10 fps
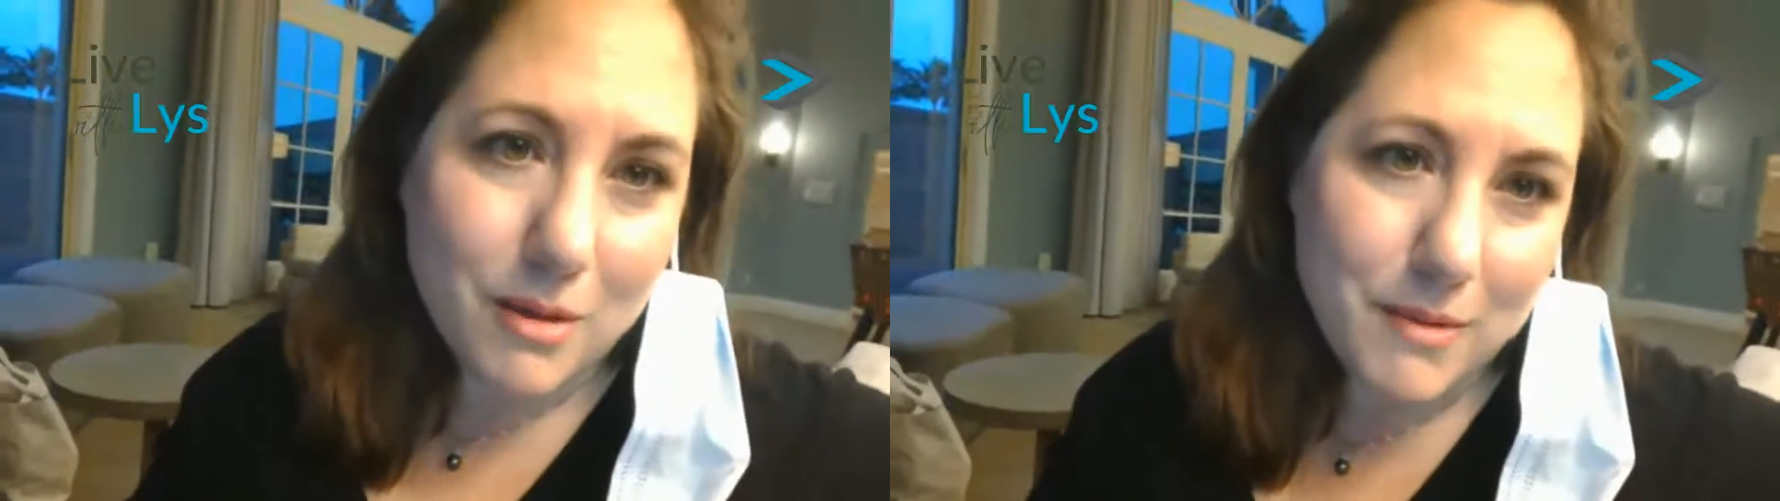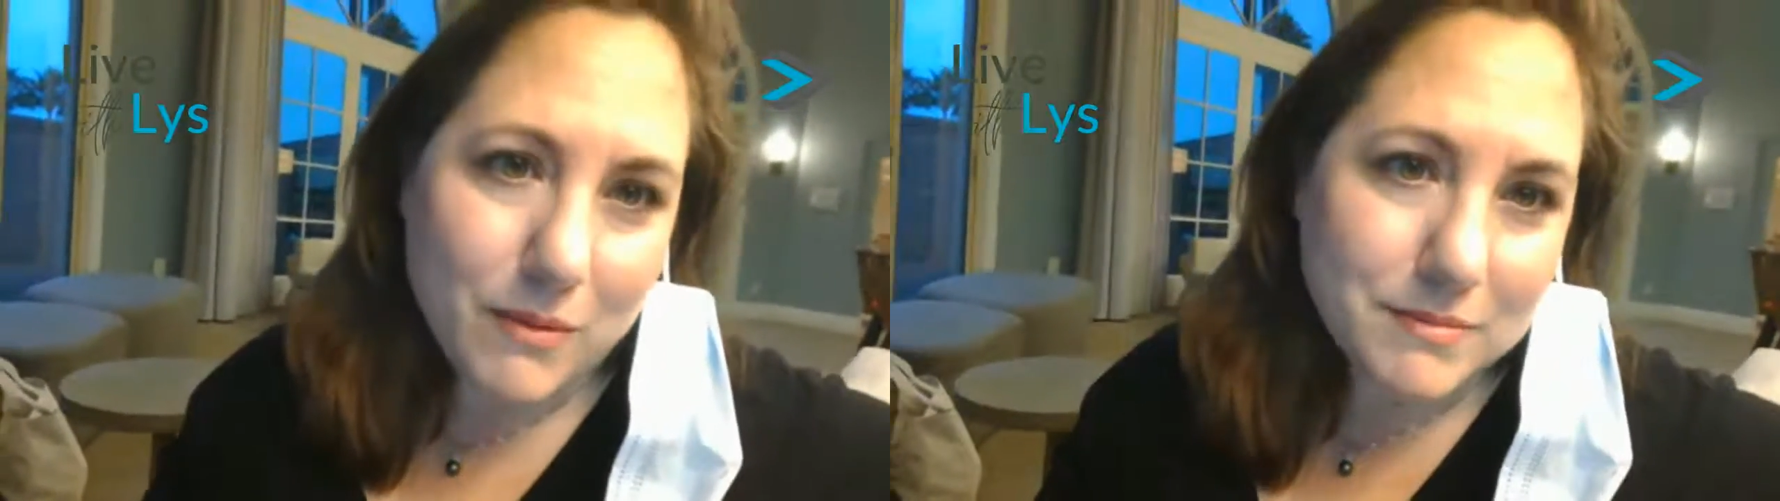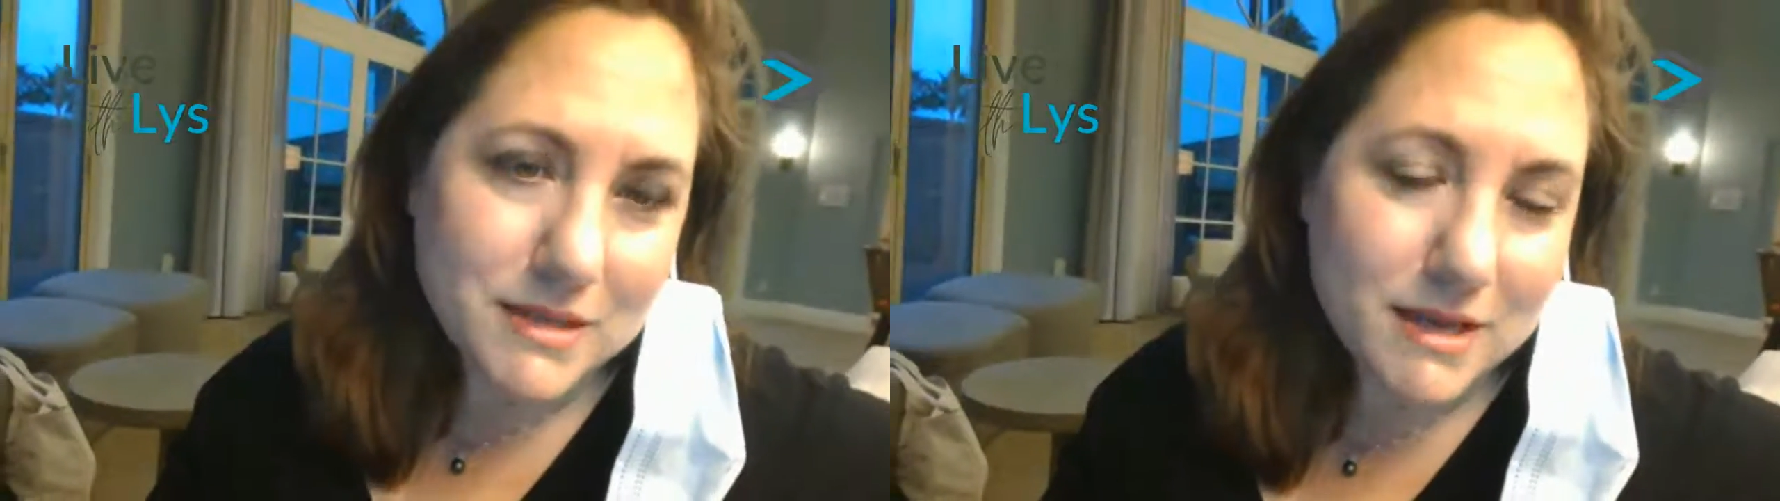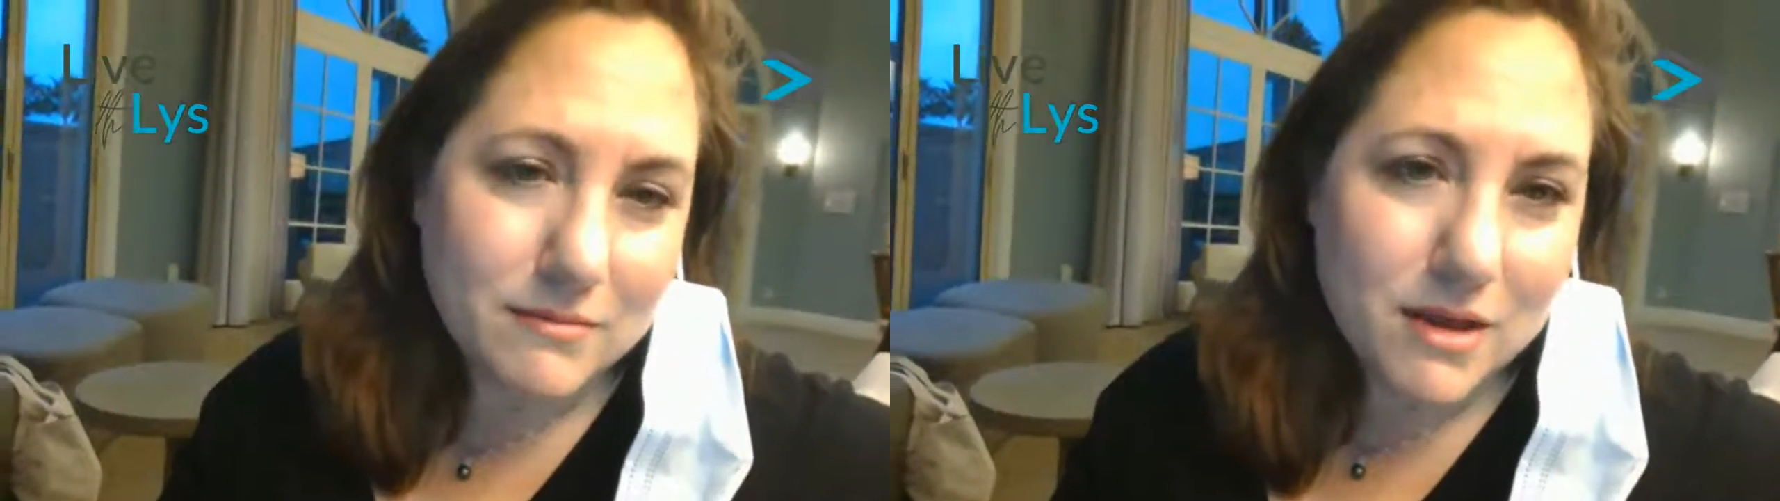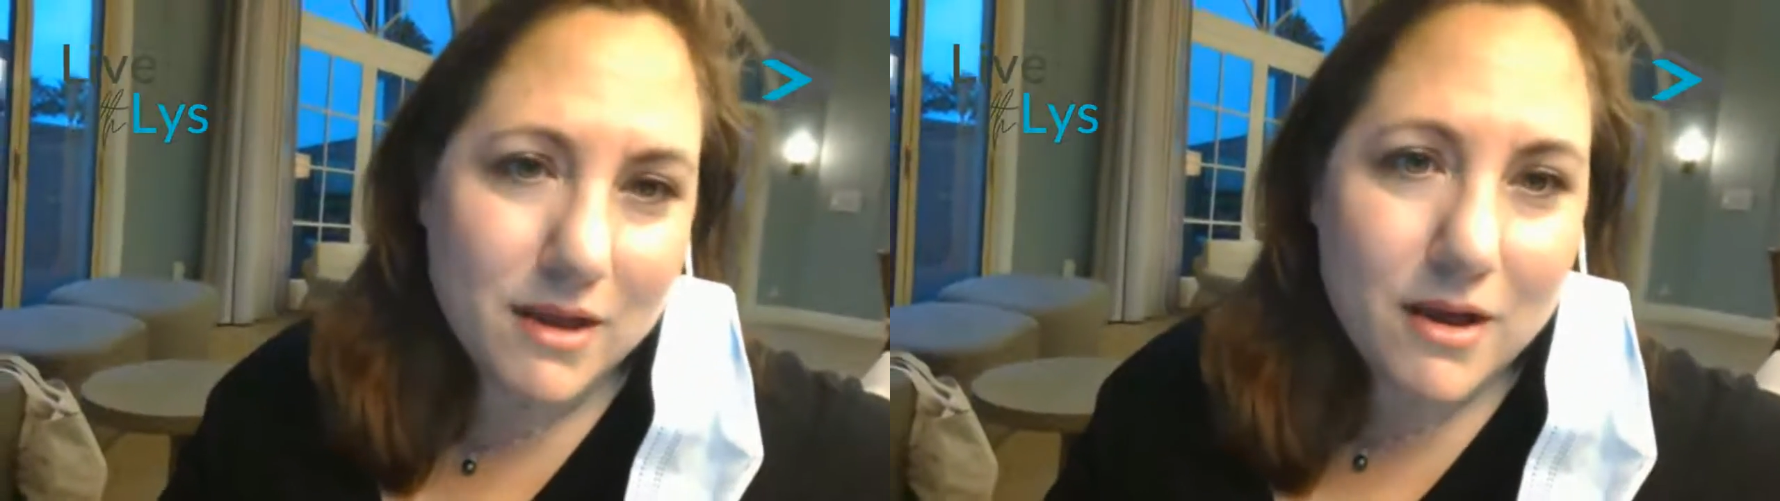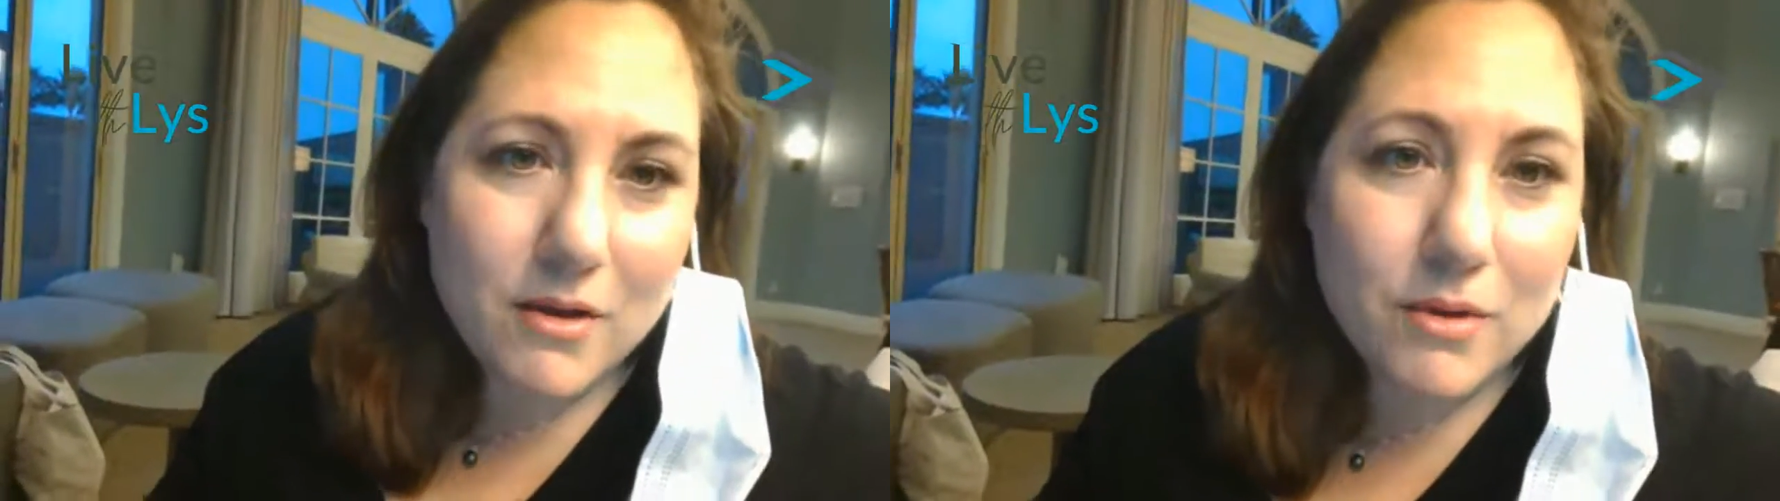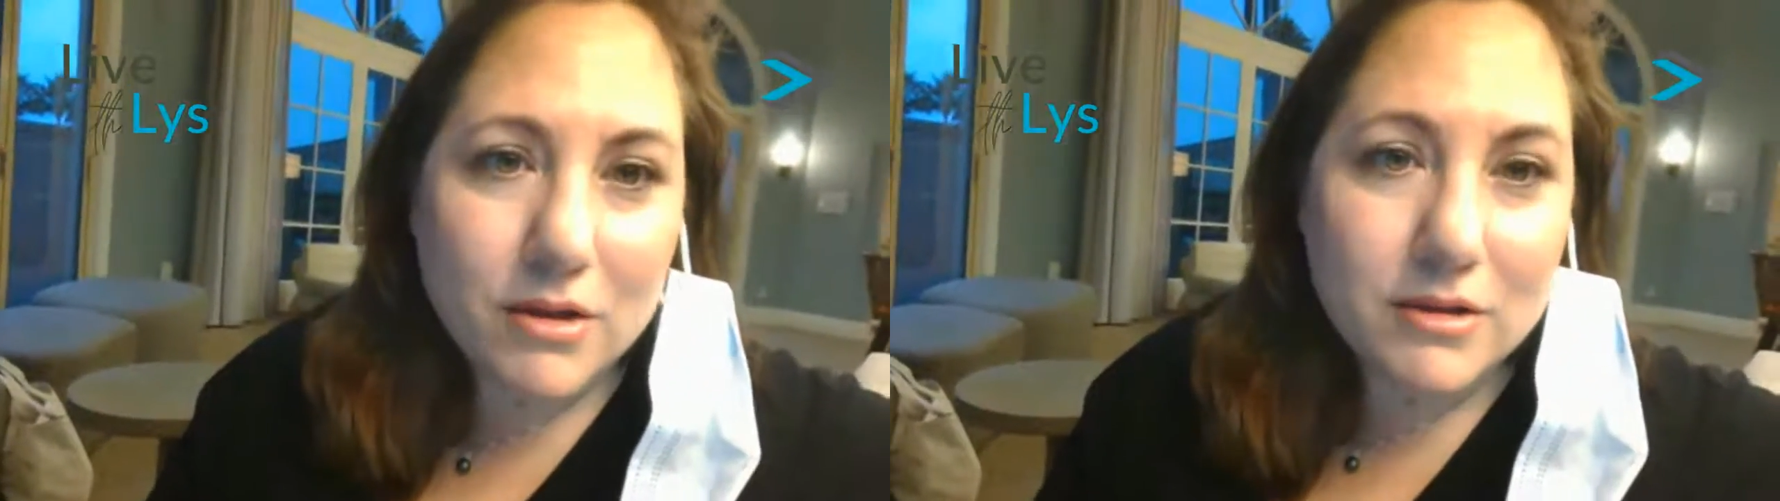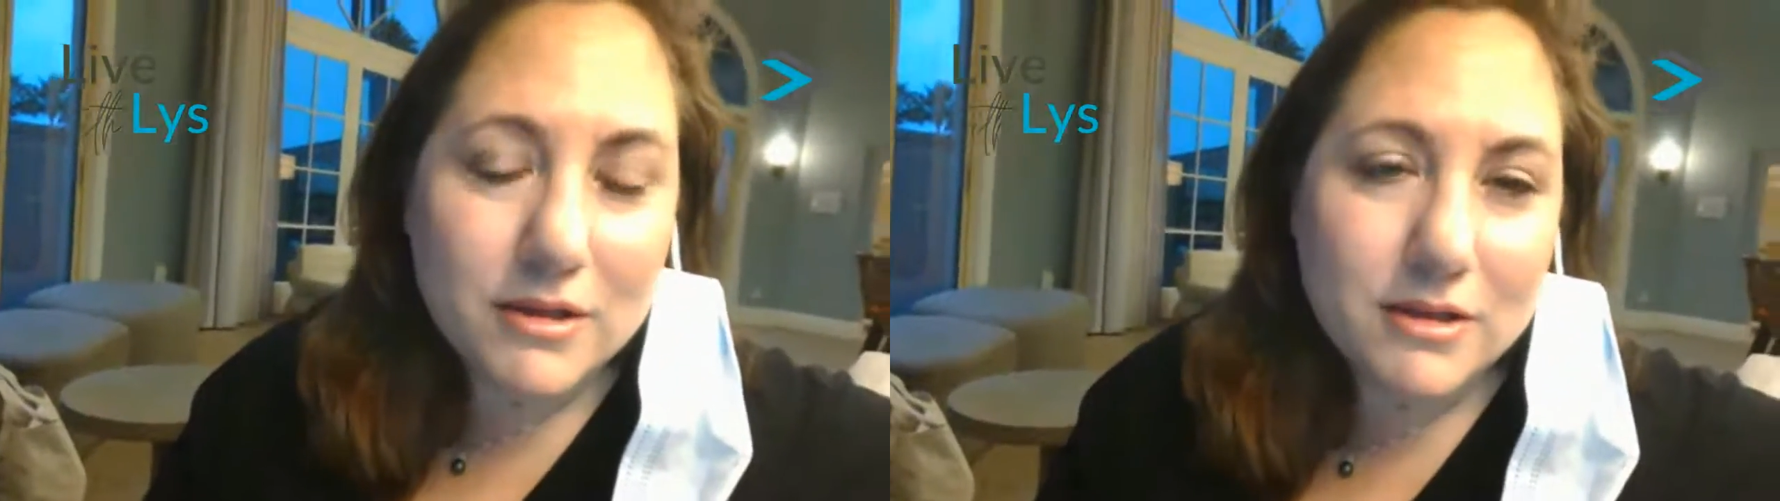on my website?
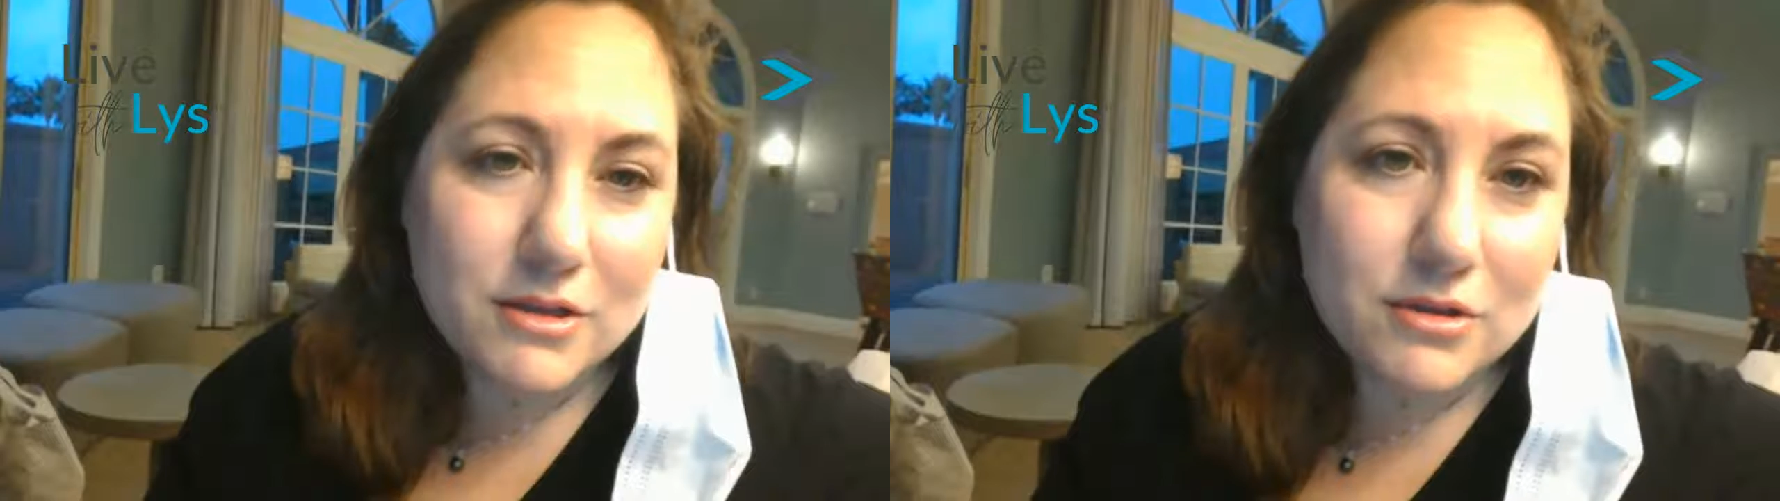Well,